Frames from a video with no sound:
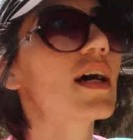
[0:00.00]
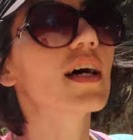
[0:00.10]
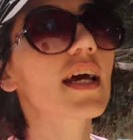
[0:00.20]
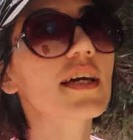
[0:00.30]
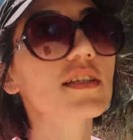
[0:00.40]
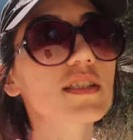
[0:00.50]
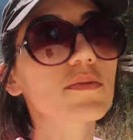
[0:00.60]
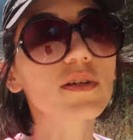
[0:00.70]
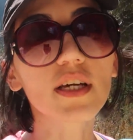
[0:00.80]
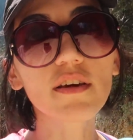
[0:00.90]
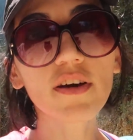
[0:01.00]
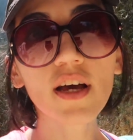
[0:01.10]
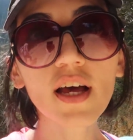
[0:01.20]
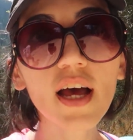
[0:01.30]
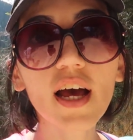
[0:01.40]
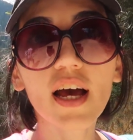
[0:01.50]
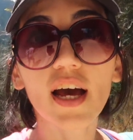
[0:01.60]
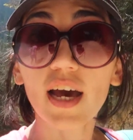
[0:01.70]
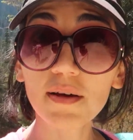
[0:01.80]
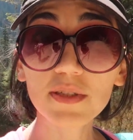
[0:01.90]
And I used to believe
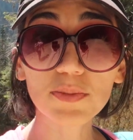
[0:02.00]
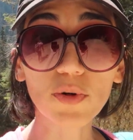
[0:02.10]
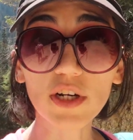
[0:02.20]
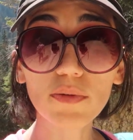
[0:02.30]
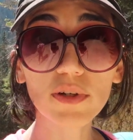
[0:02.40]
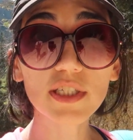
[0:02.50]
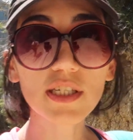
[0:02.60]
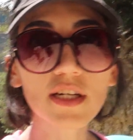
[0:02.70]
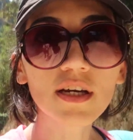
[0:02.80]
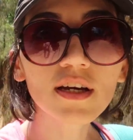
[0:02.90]
I'm a sporty person.